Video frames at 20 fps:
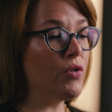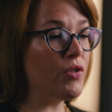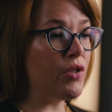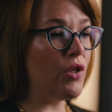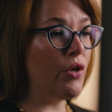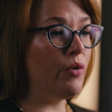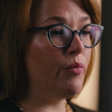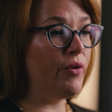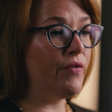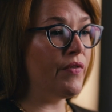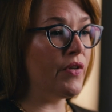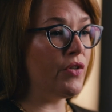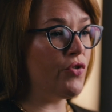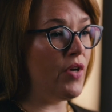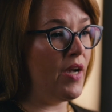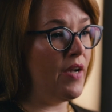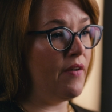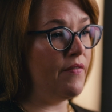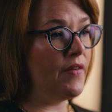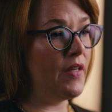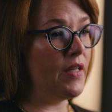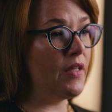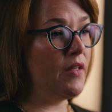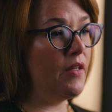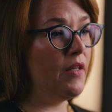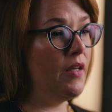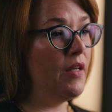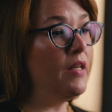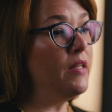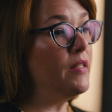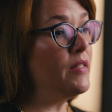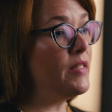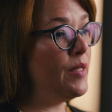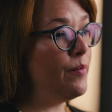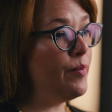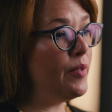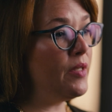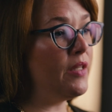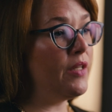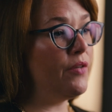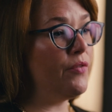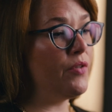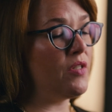slow-moving traffic, typically